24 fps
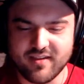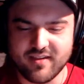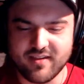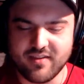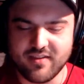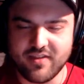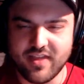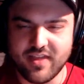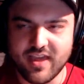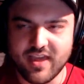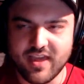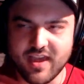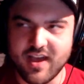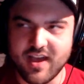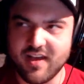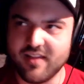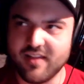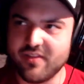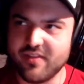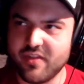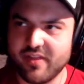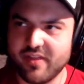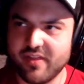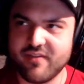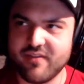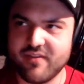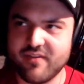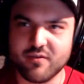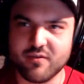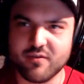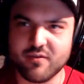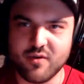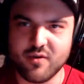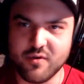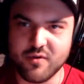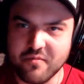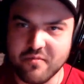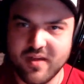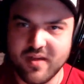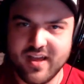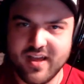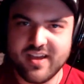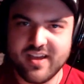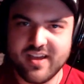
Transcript: in the living room.